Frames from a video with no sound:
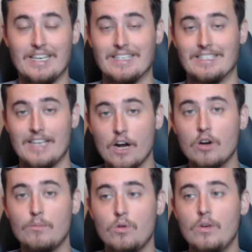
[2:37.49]
is
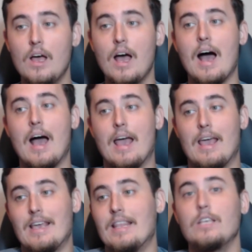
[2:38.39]
terrible, I,
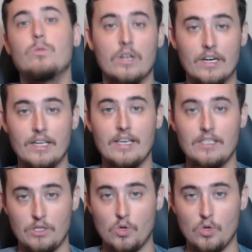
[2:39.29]
it is what it is.